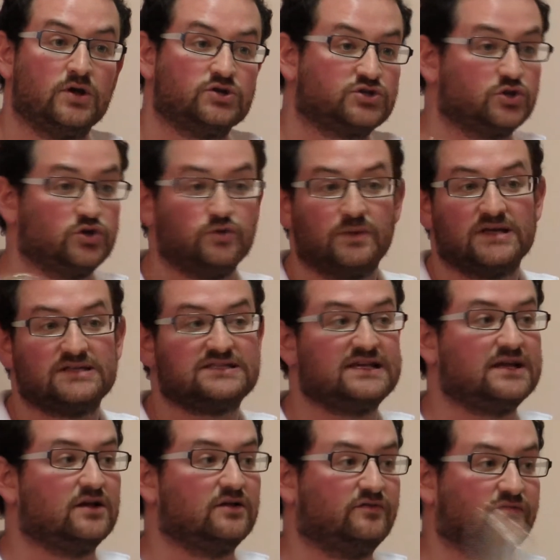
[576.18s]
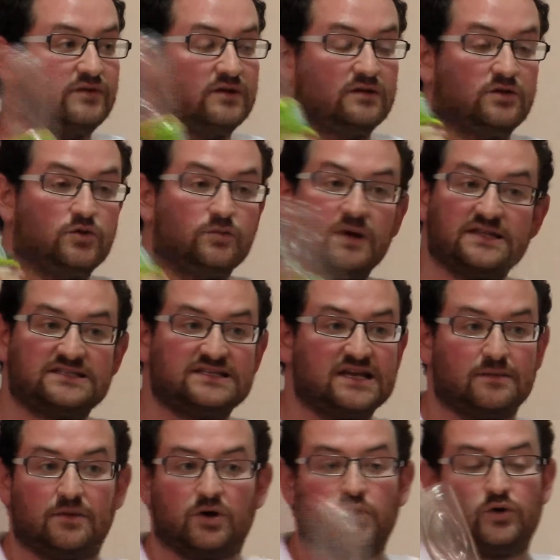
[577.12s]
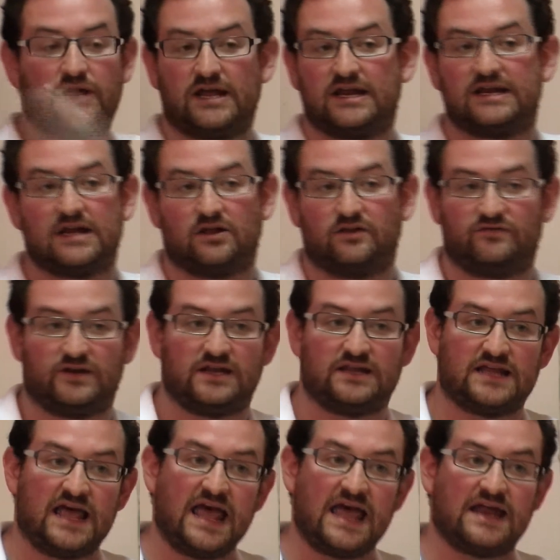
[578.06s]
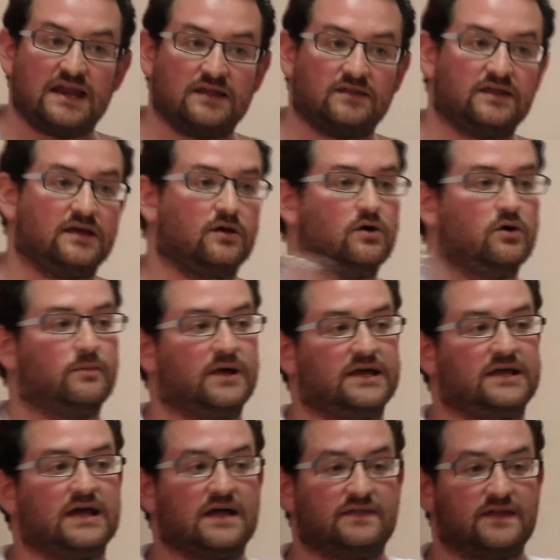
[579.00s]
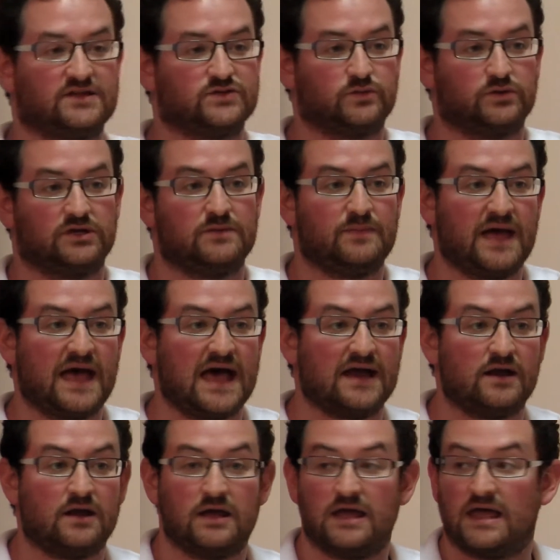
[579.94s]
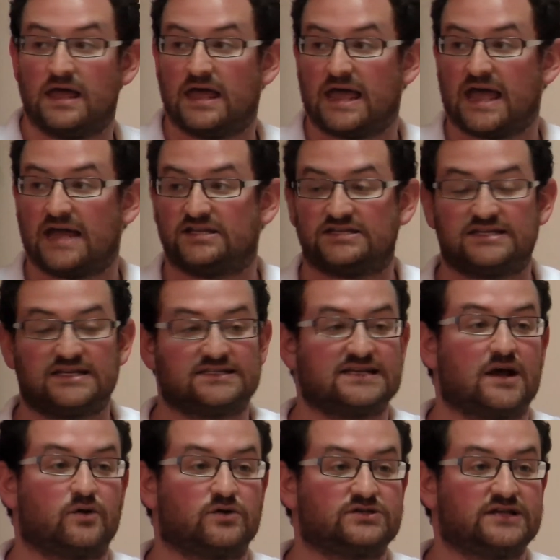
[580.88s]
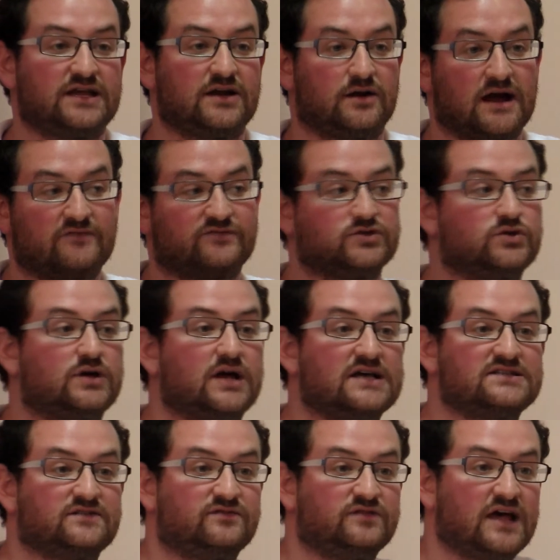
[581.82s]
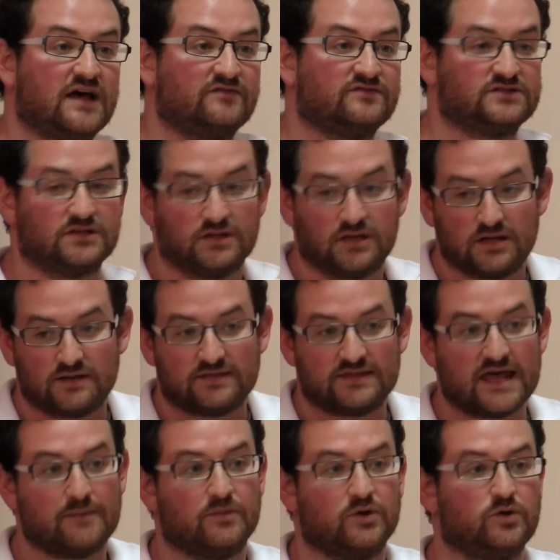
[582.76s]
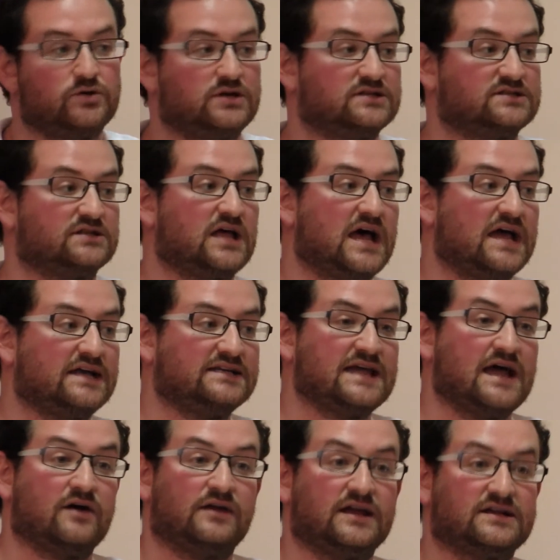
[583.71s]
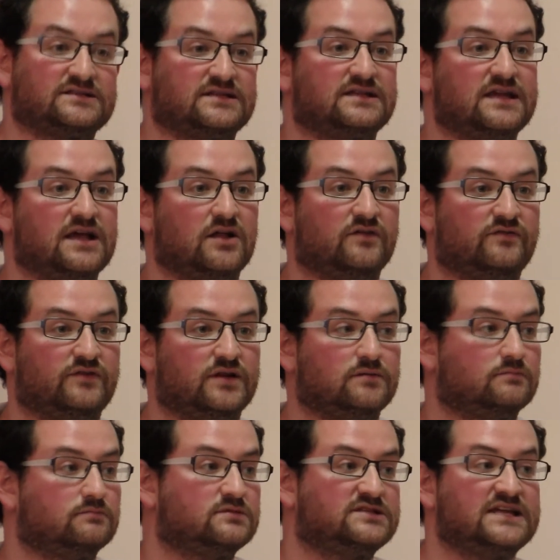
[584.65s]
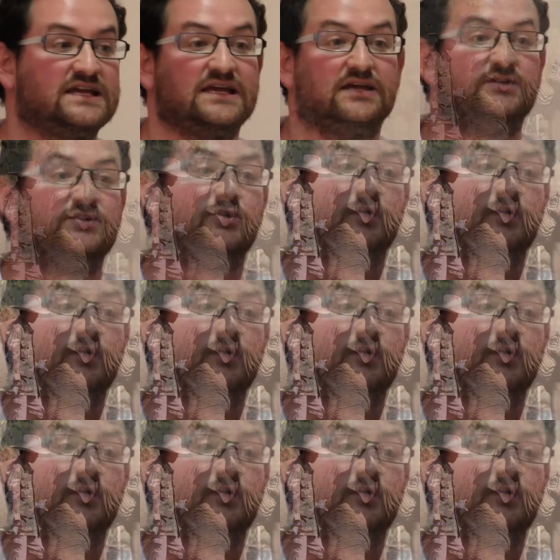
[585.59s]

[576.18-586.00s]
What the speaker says: So you might see a mahout hit an elephant in the head and think, oh my God, that's really bad. And 6 hours later, after you guys have left, that mahout is lying down next to the elephant singing